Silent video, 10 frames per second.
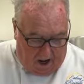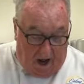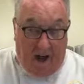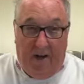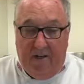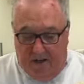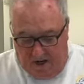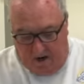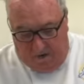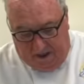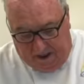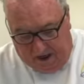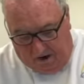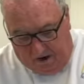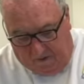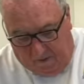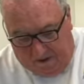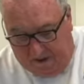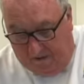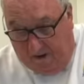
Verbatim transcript: And we start off with some